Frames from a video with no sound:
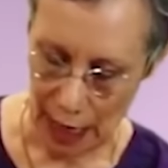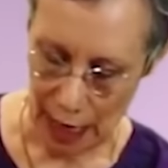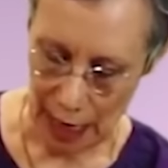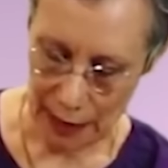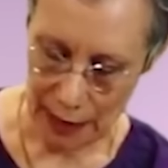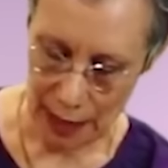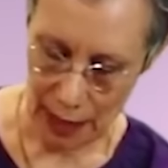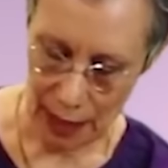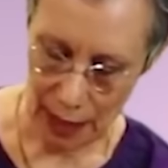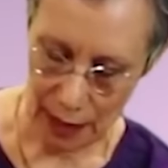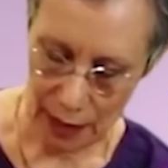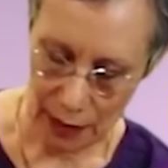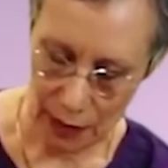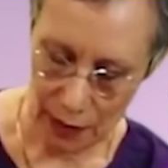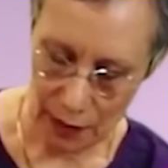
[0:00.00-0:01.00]
And
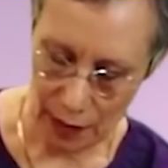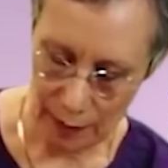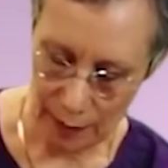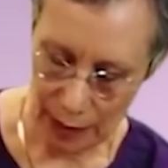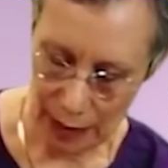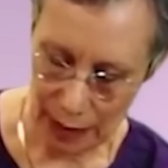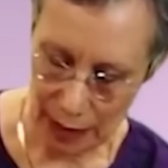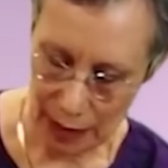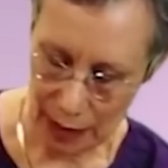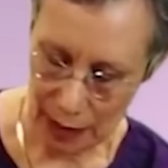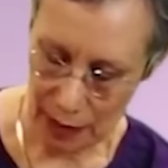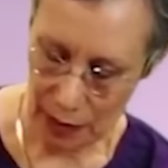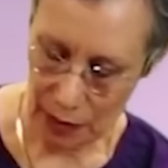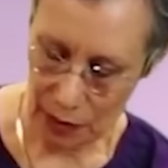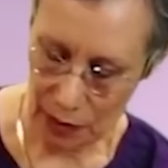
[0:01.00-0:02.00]
then you can
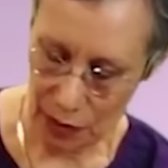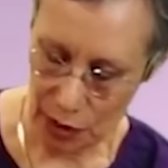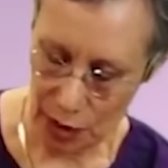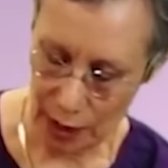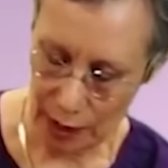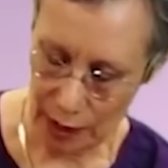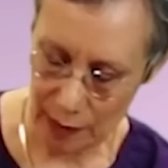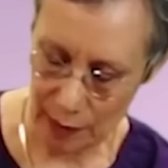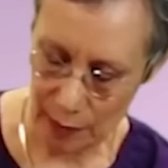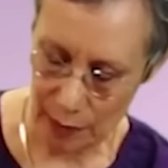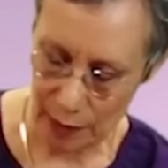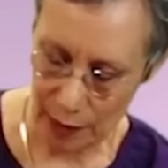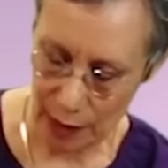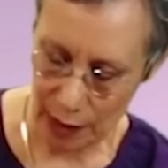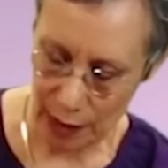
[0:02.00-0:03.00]
begin to gently
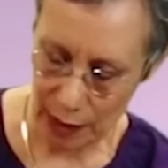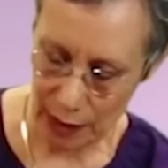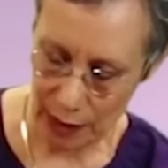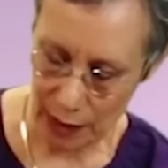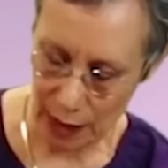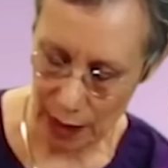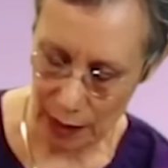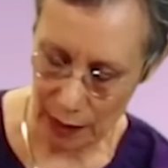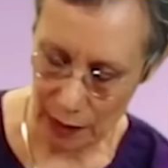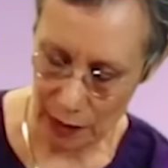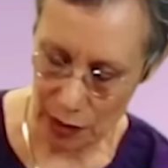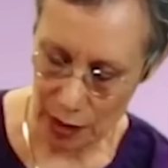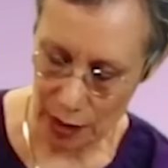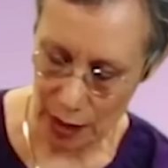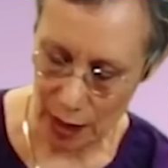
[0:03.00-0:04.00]
bring the
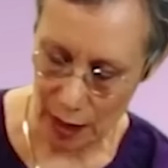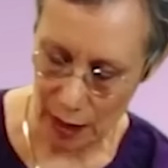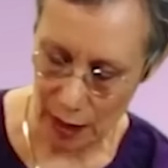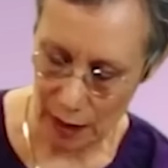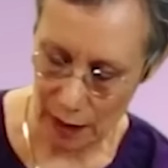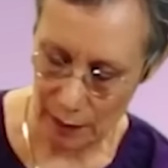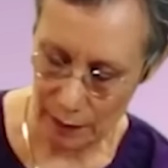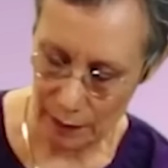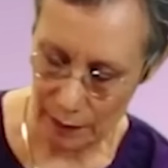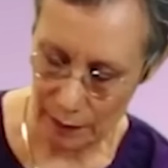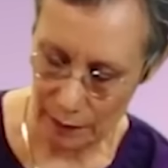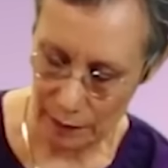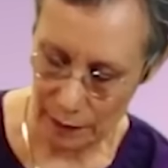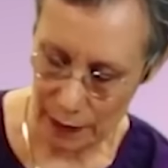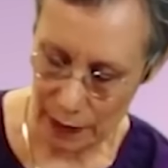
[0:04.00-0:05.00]
energy up
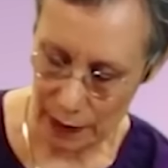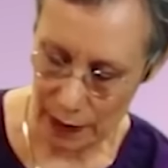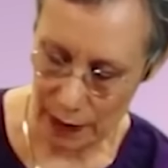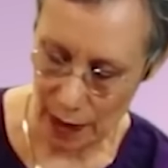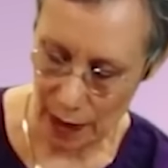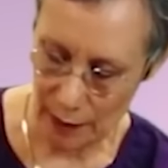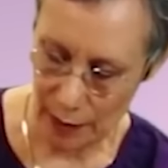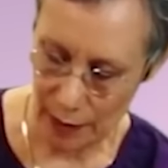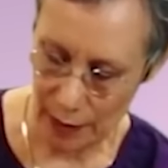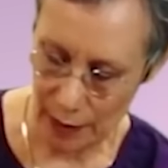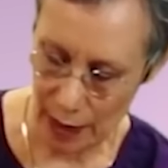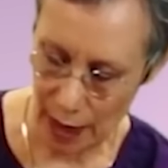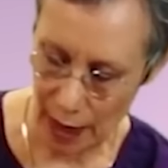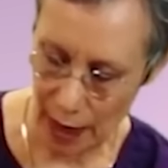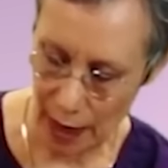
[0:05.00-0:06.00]
to the top of their
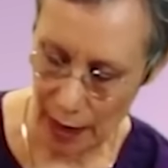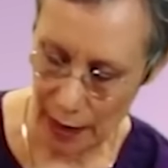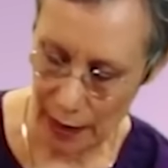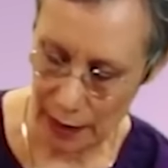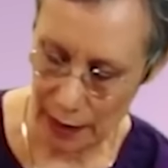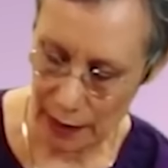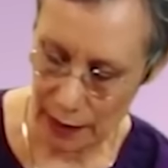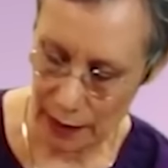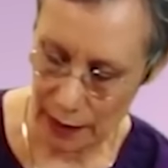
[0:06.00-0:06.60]
head.